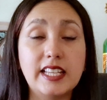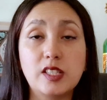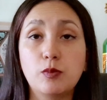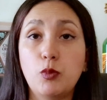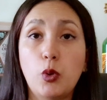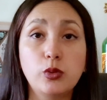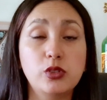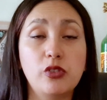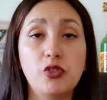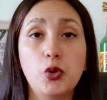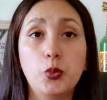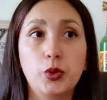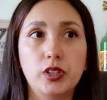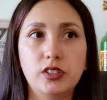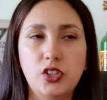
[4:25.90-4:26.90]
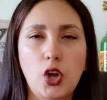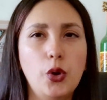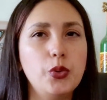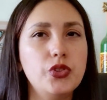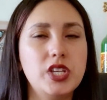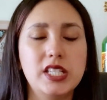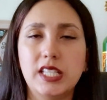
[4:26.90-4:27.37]
as most of you will
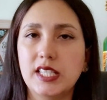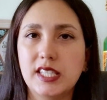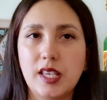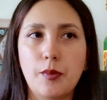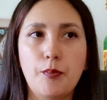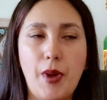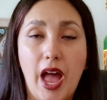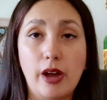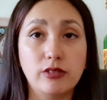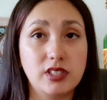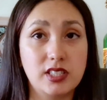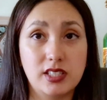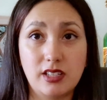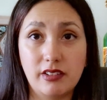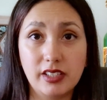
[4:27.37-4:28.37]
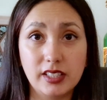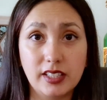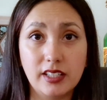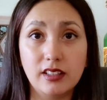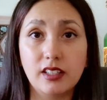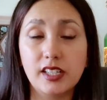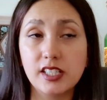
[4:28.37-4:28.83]
know, this is about serial
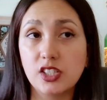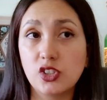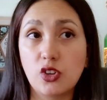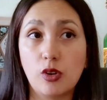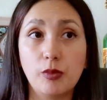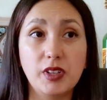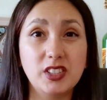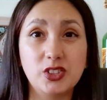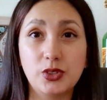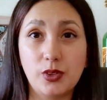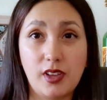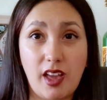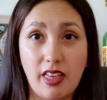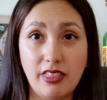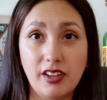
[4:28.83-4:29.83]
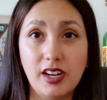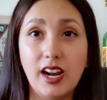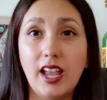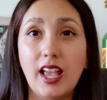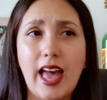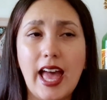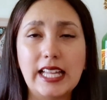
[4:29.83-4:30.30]
killers coming
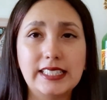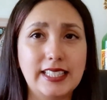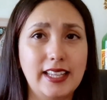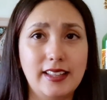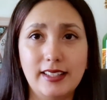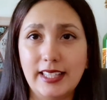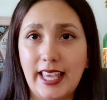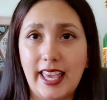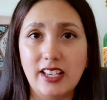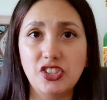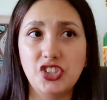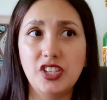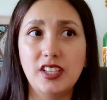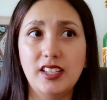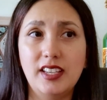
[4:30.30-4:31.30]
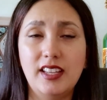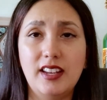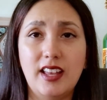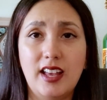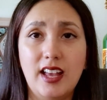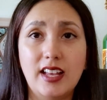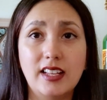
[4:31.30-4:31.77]
together and engaging in
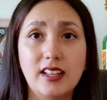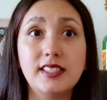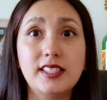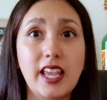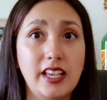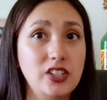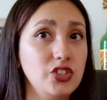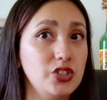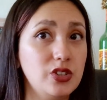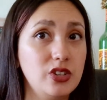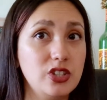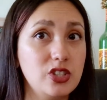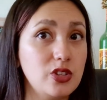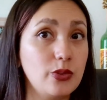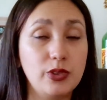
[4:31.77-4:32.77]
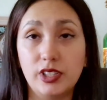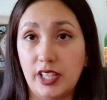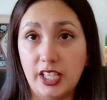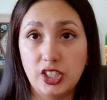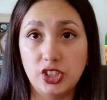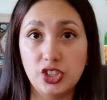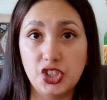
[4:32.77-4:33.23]
a dangerous
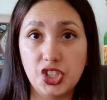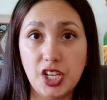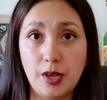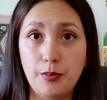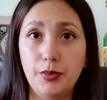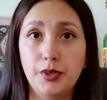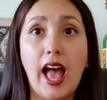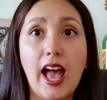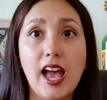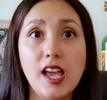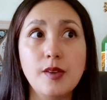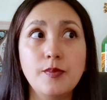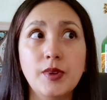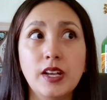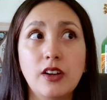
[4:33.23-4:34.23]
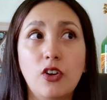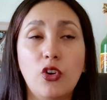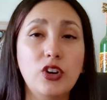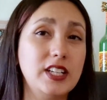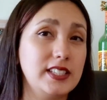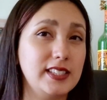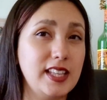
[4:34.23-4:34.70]
relationship. I'm
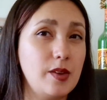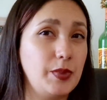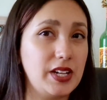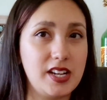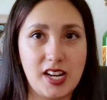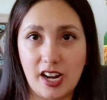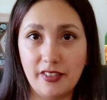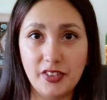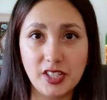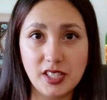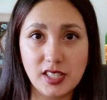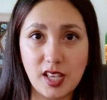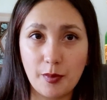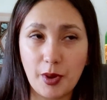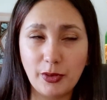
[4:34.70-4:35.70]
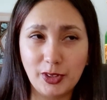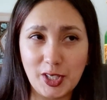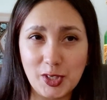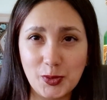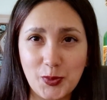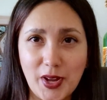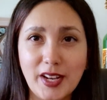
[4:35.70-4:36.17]
honestly a bit nervous about
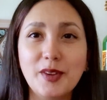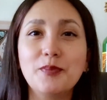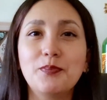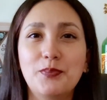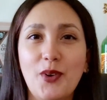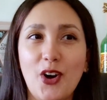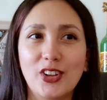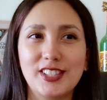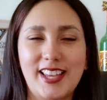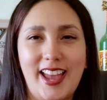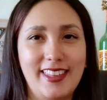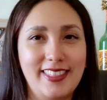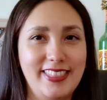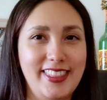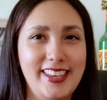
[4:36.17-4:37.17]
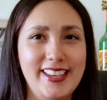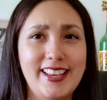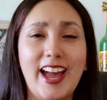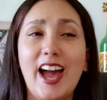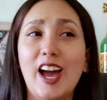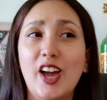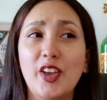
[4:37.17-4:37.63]
this one, but I think
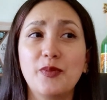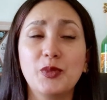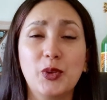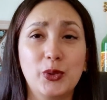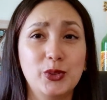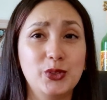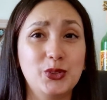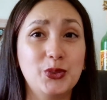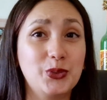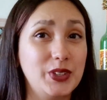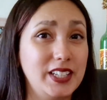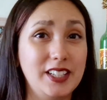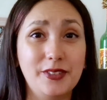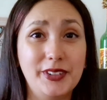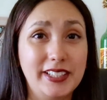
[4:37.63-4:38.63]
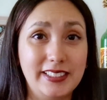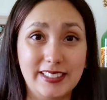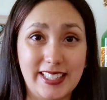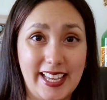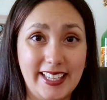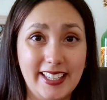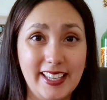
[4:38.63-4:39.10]
I'm going to really
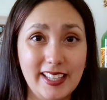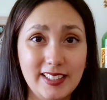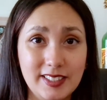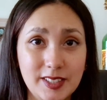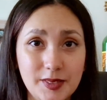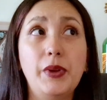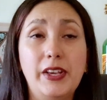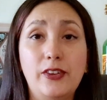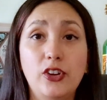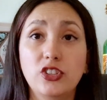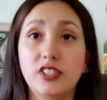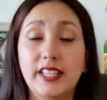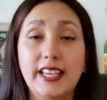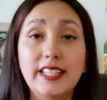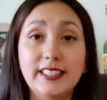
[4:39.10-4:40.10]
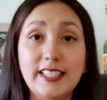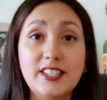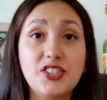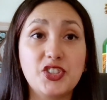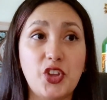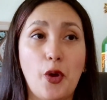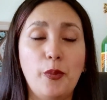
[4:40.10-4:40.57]
like it. Because it is
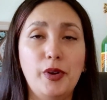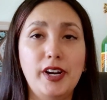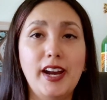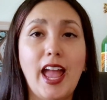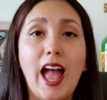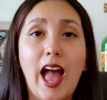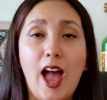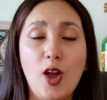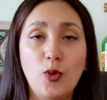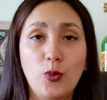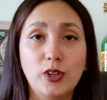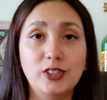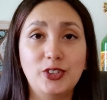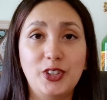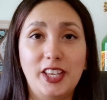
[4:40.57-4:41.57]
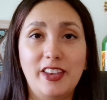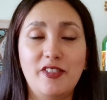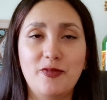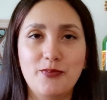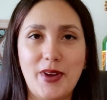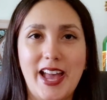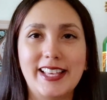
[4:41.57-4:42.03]
summer, I want to
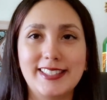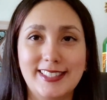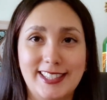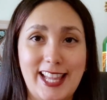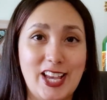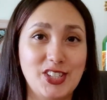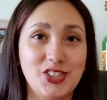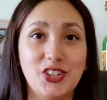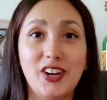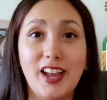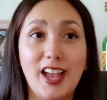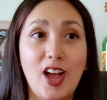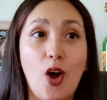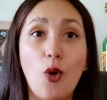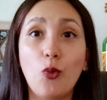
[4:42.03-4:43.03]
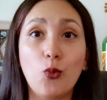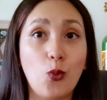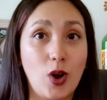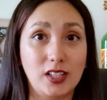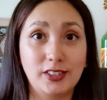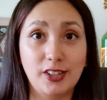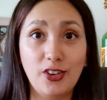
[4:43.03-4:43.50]
give my slasher a
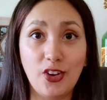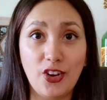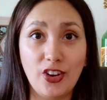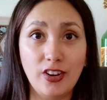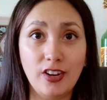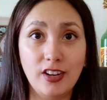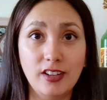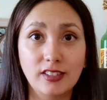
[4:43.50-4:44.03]
water gun.